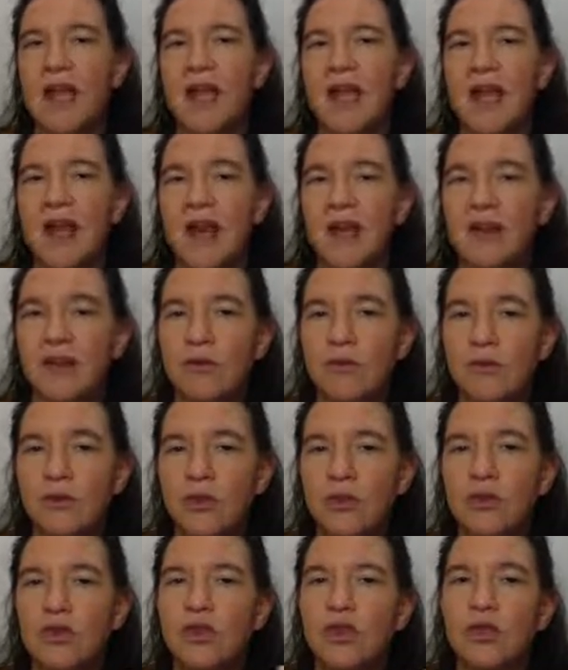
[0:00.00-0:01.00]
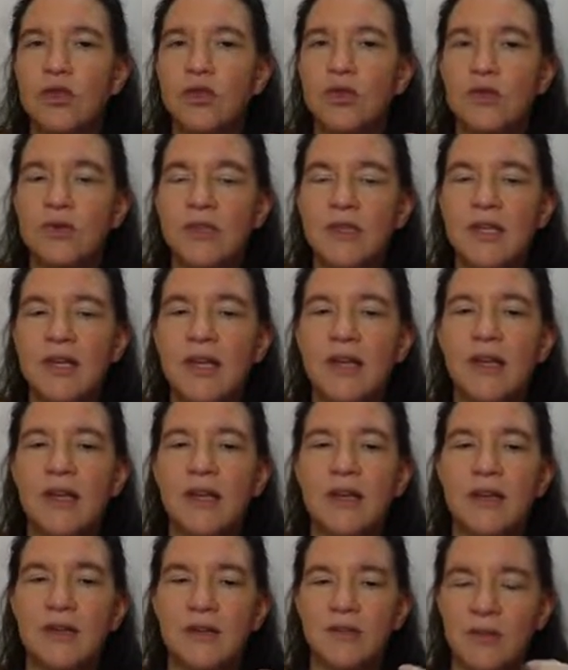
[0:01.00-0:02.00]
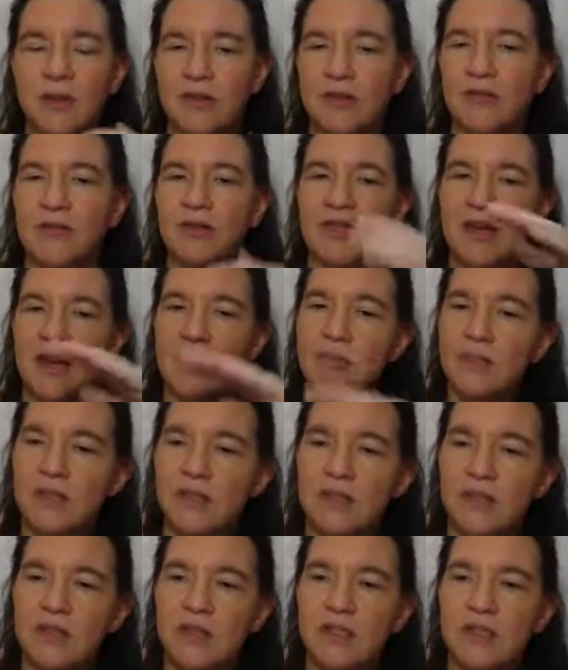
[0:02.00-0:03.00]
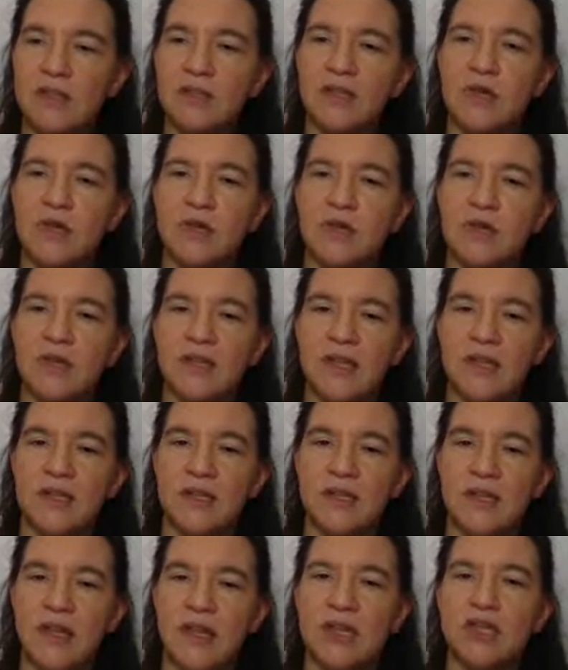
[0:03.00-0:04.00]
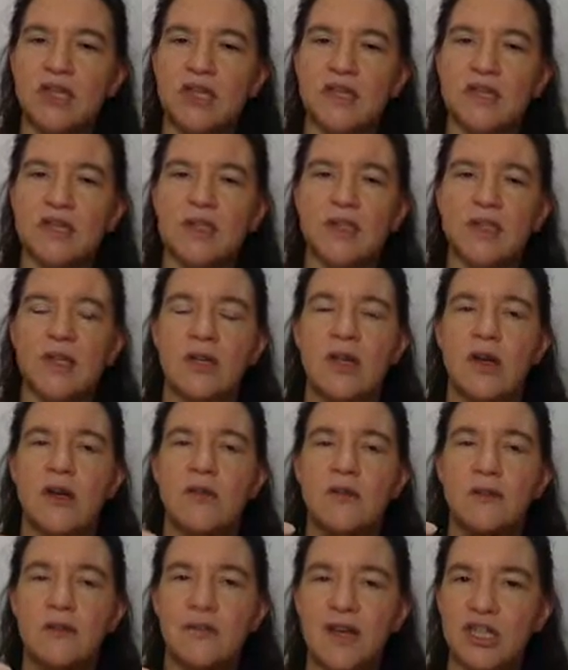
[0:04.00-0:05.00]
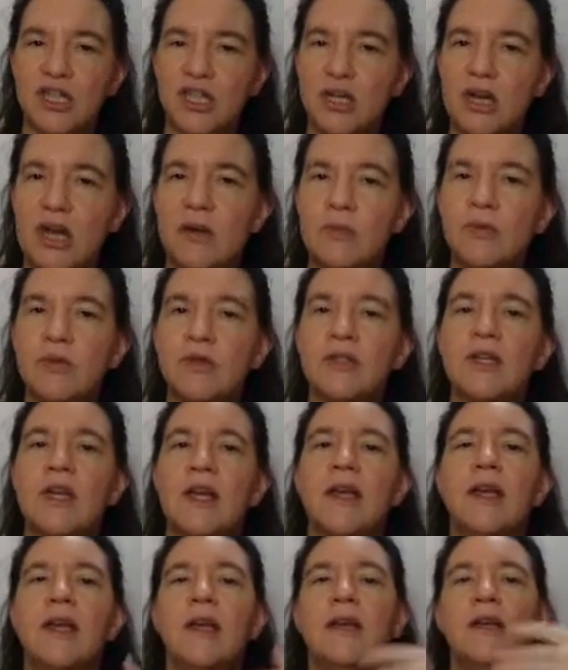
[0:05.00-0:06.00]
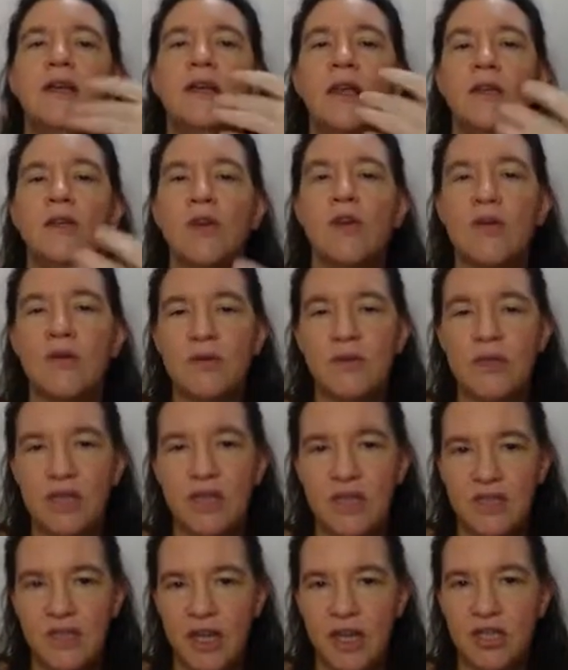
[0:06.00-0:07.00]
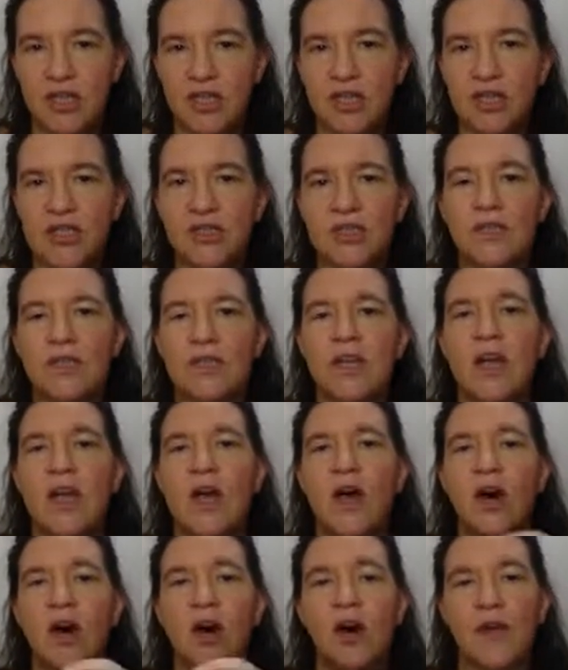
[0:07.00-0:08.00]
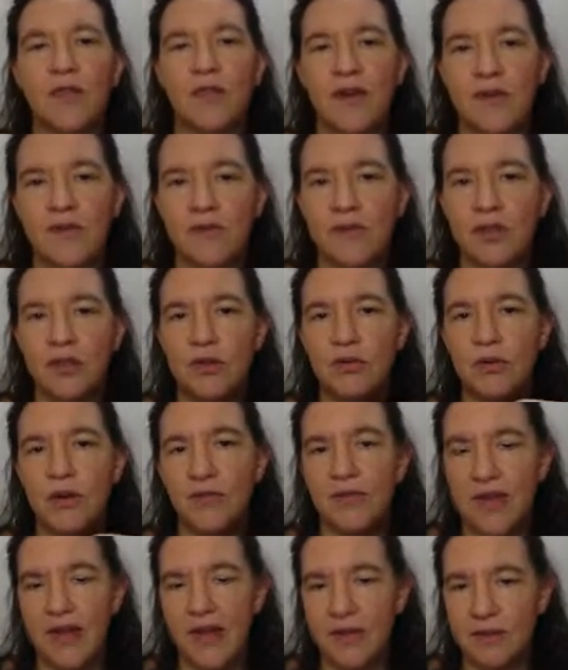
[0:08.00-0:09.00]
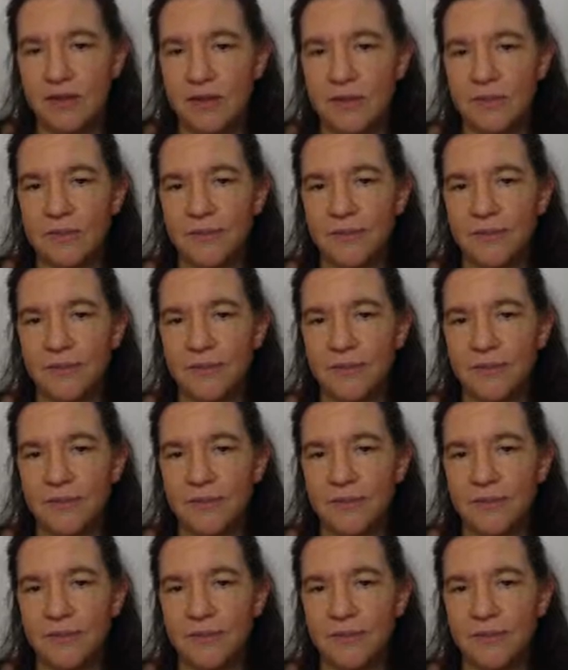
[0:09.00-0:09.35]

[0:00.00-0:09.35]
And also you're using, well, so there's a number field sieve, you're using extensions for the rational numbers. Here you're using extensions of f2 of x.